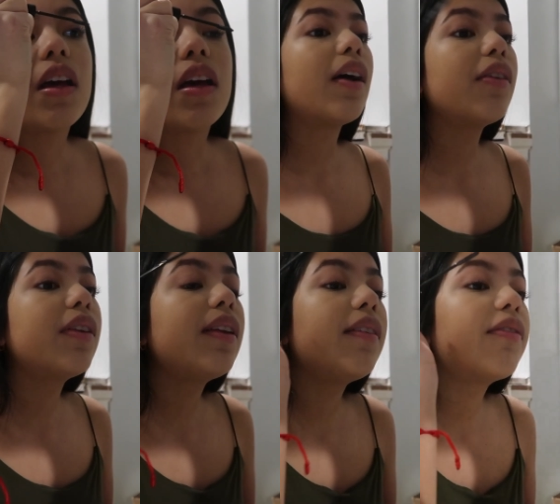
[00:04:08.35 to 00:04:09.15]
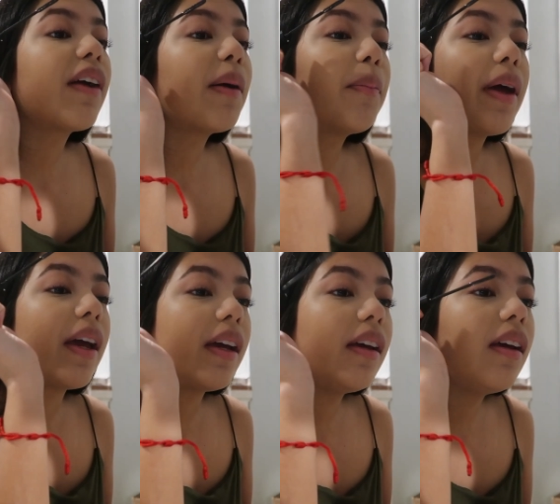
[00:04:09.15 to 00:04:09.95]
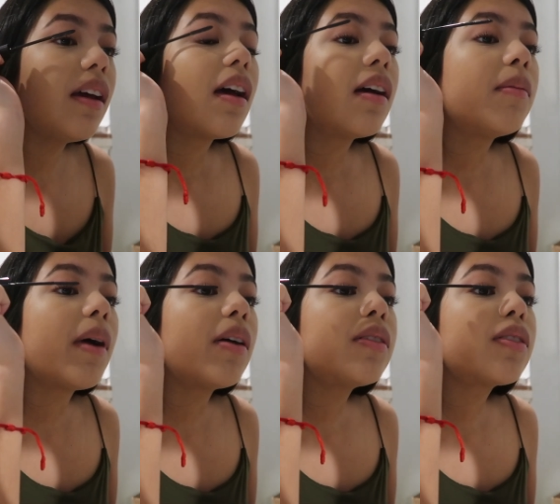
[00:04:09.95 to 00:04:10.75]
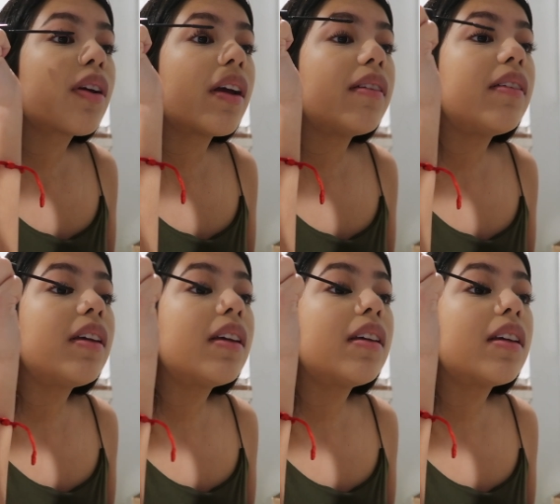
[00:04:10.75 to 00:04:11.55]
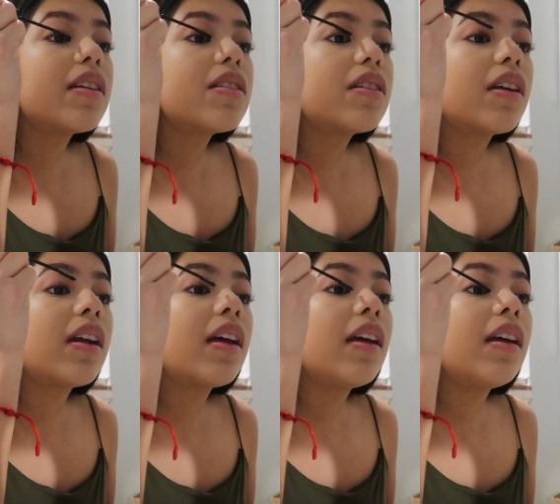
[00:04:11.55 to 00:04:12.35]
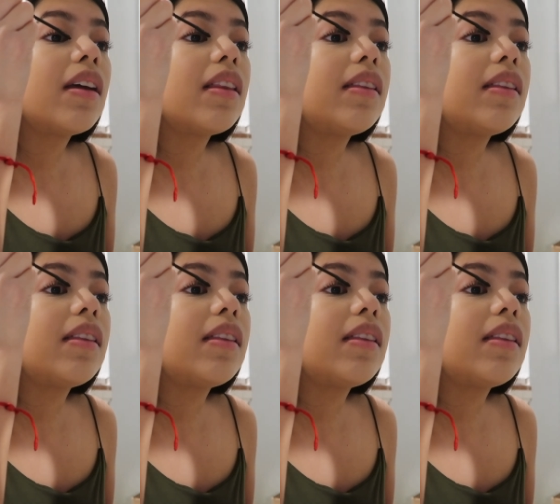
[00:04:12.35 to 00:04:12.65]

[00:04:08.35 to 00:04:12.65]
healthy frappe. Um, I was craving it yesterday,